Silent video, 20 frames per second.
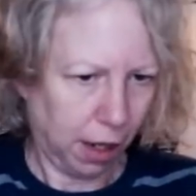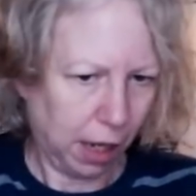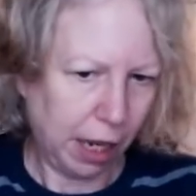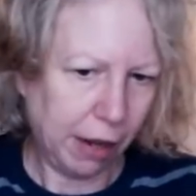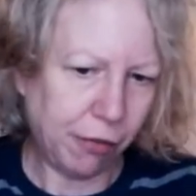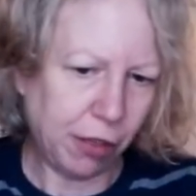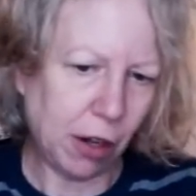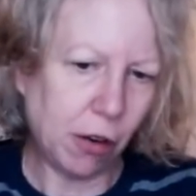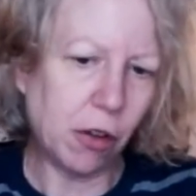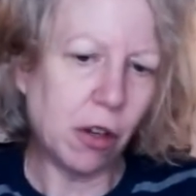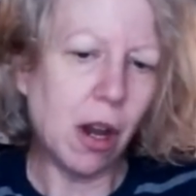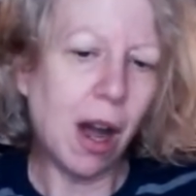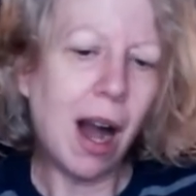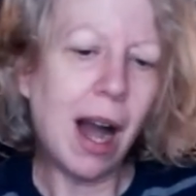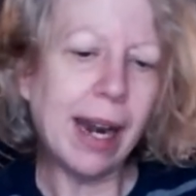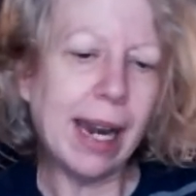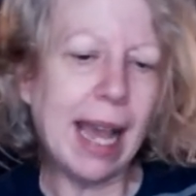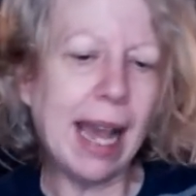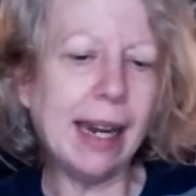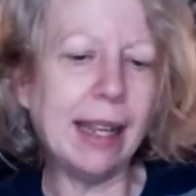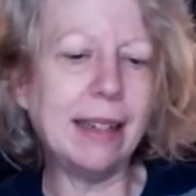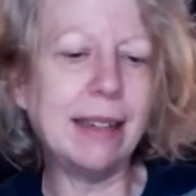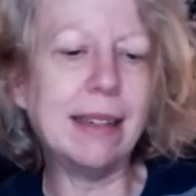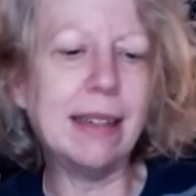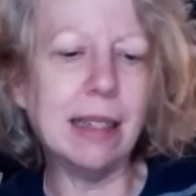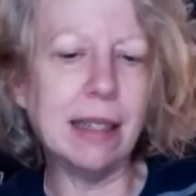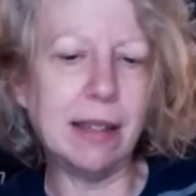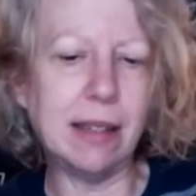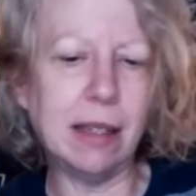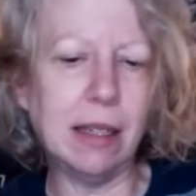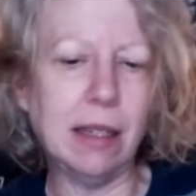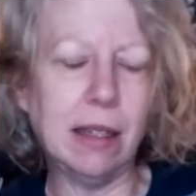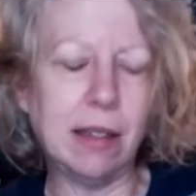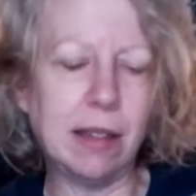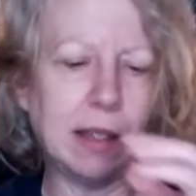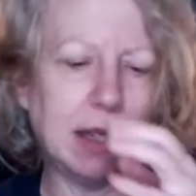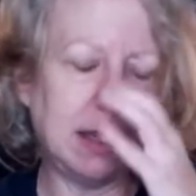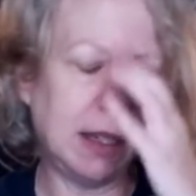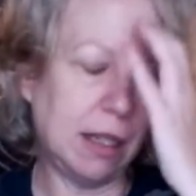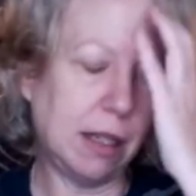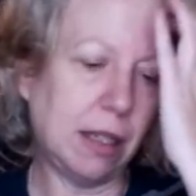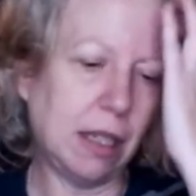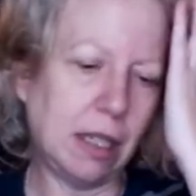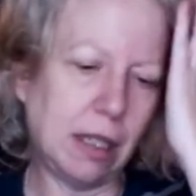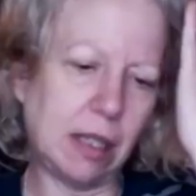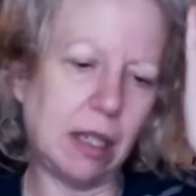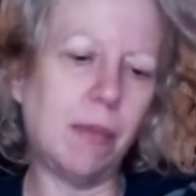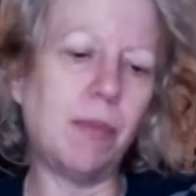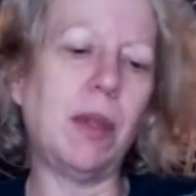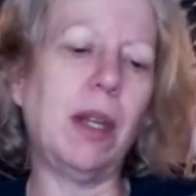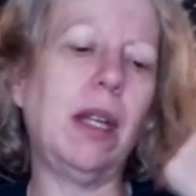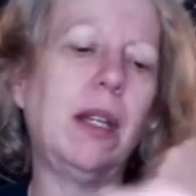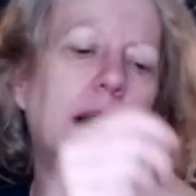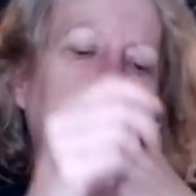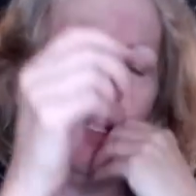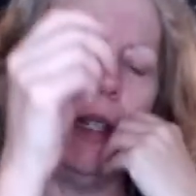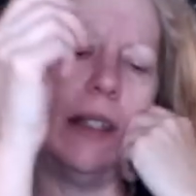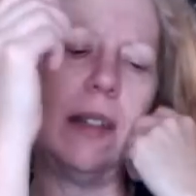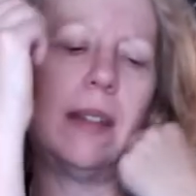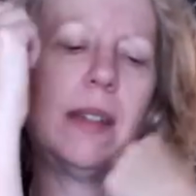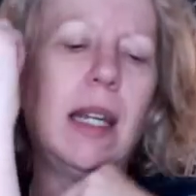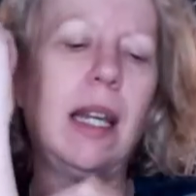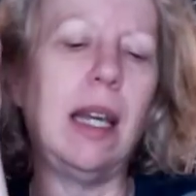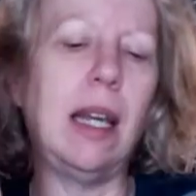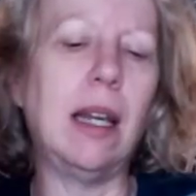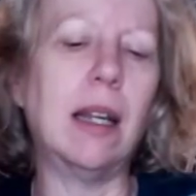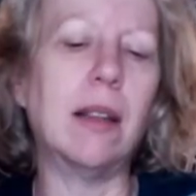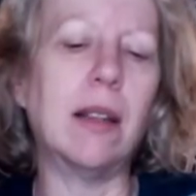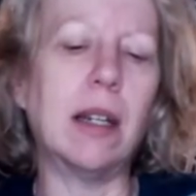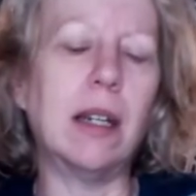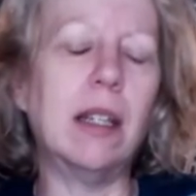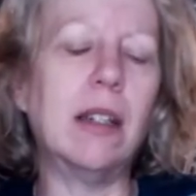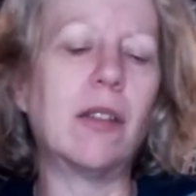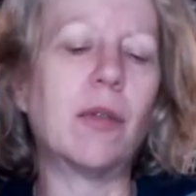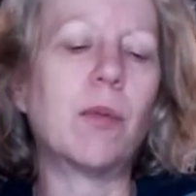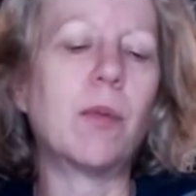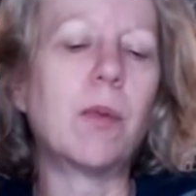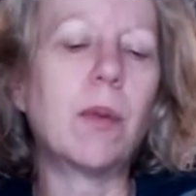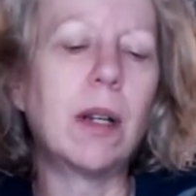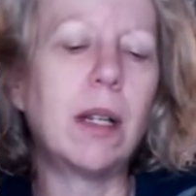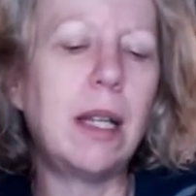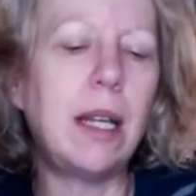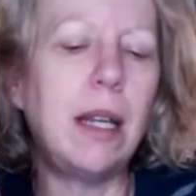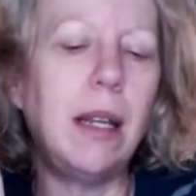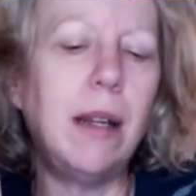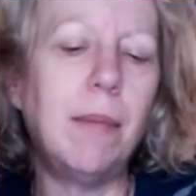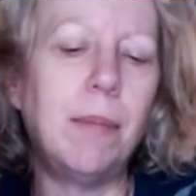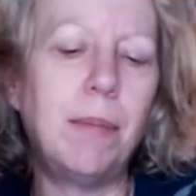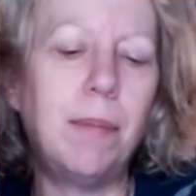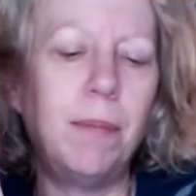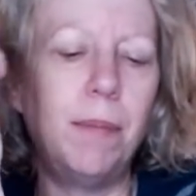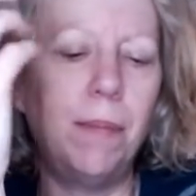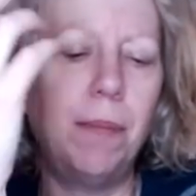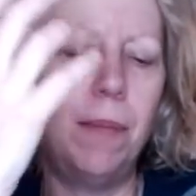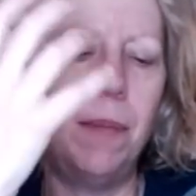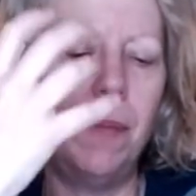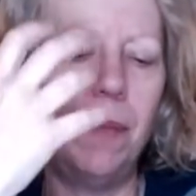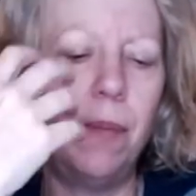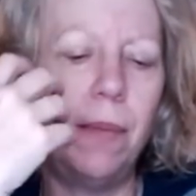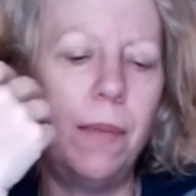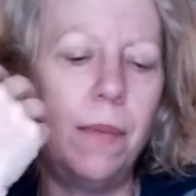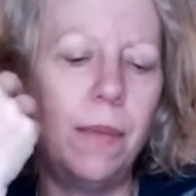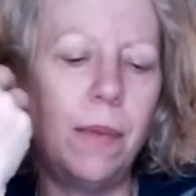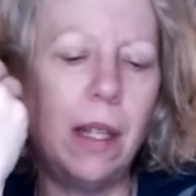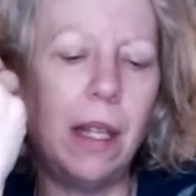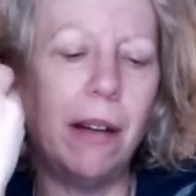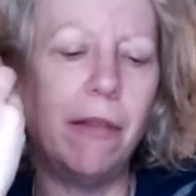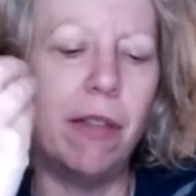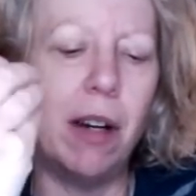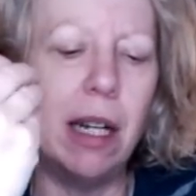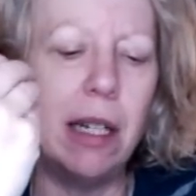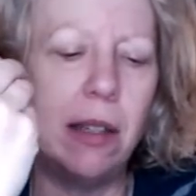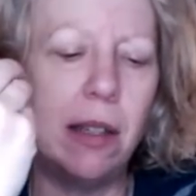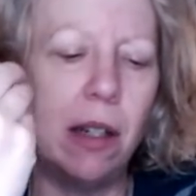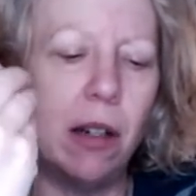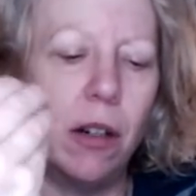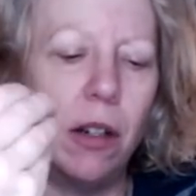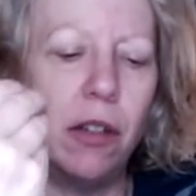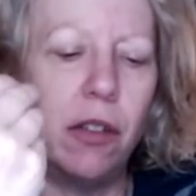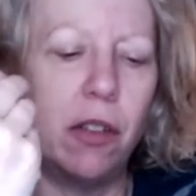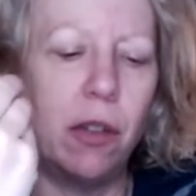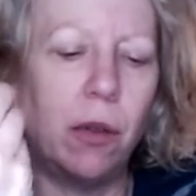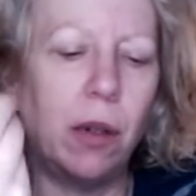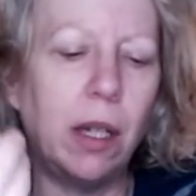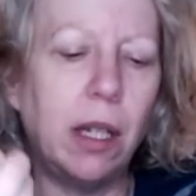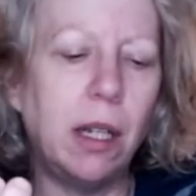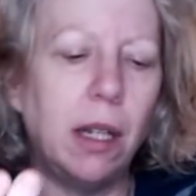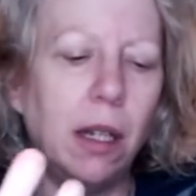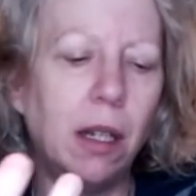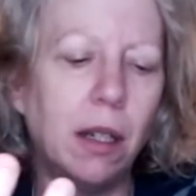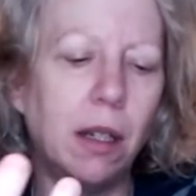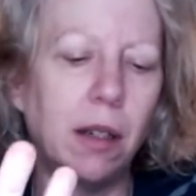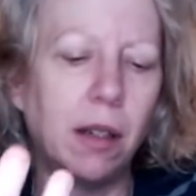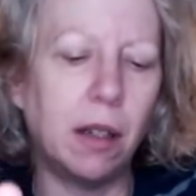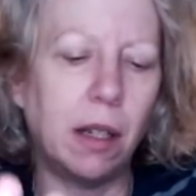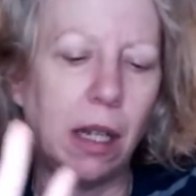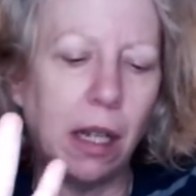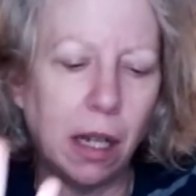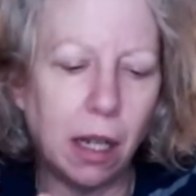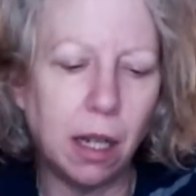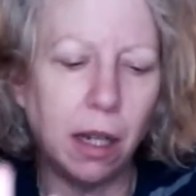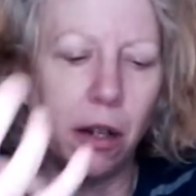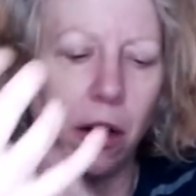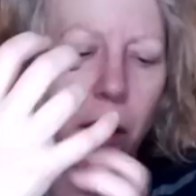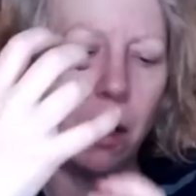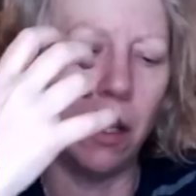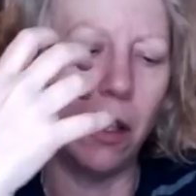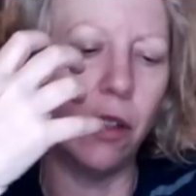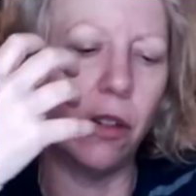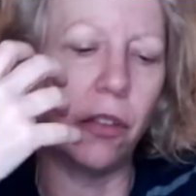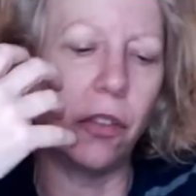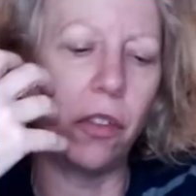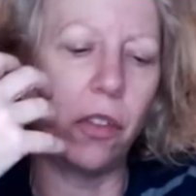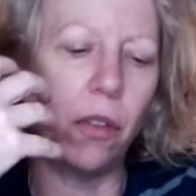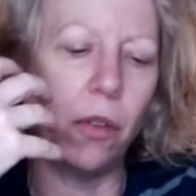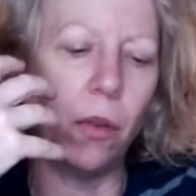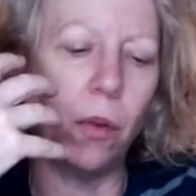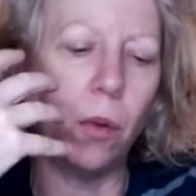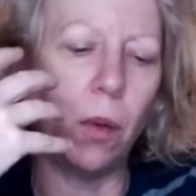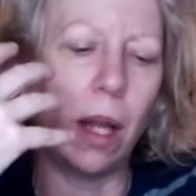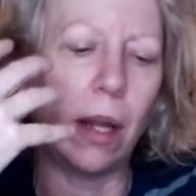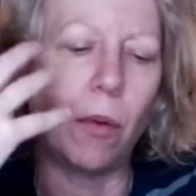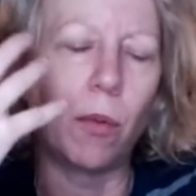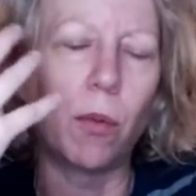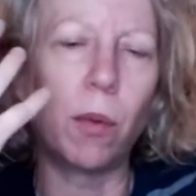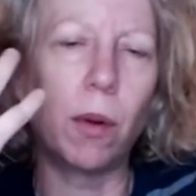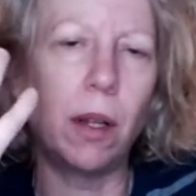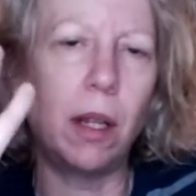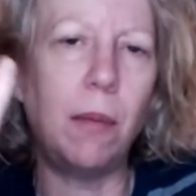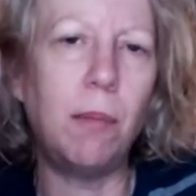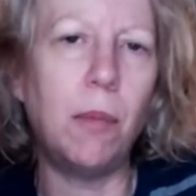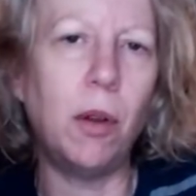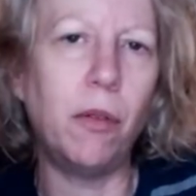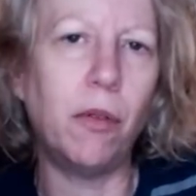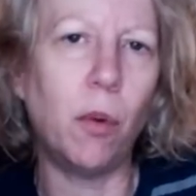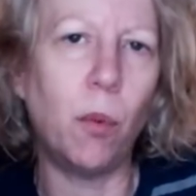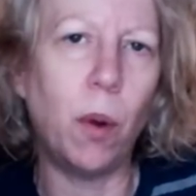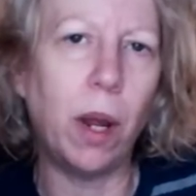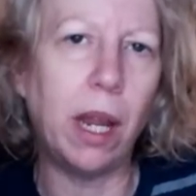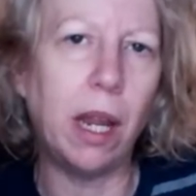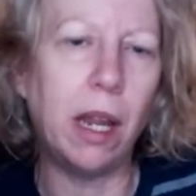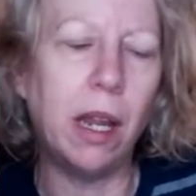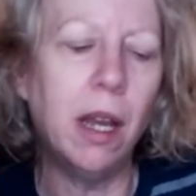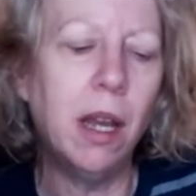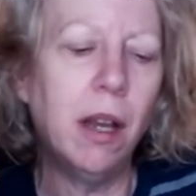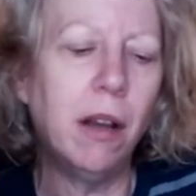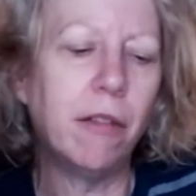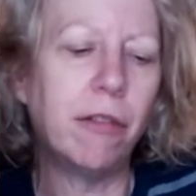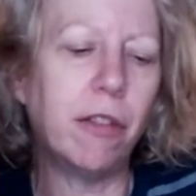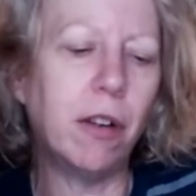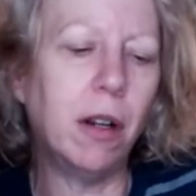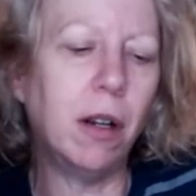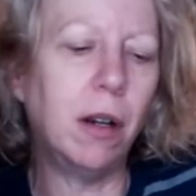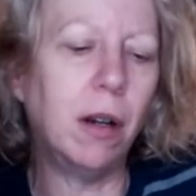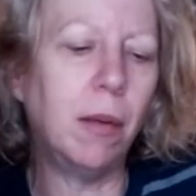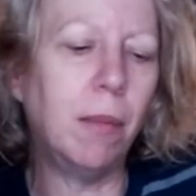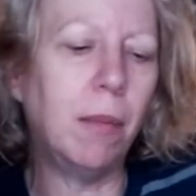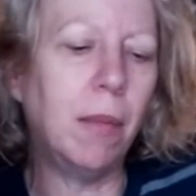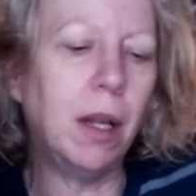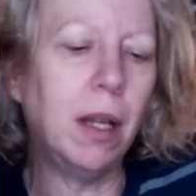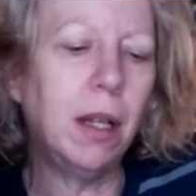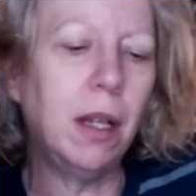If they're not at a distance, then this is something that is saying that it's really, the advice here is to heed is to like really move away from